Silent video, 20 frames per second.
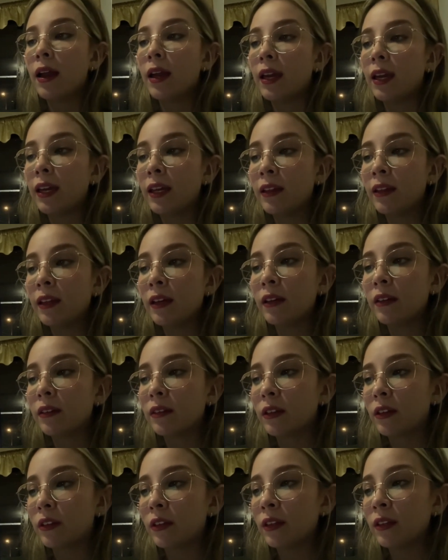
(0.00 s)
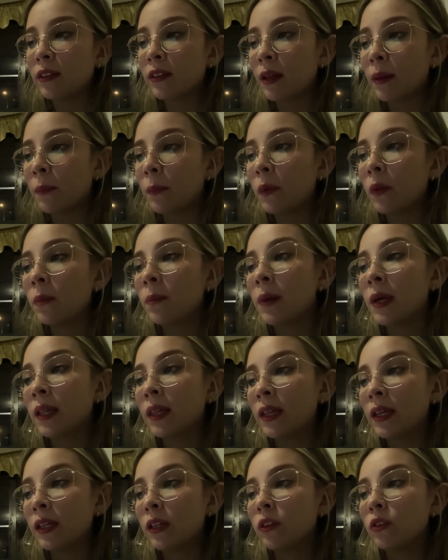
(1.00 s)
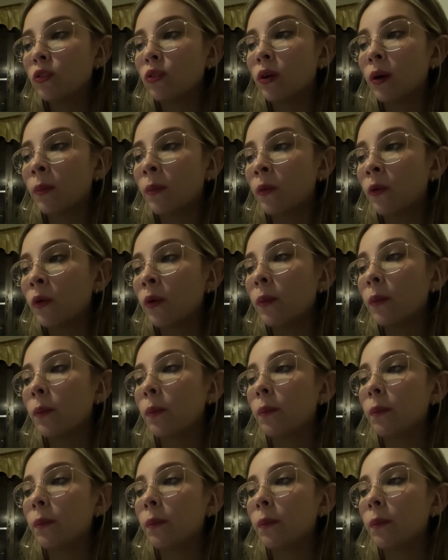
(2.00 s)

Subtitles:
in the starting sample may lead to a more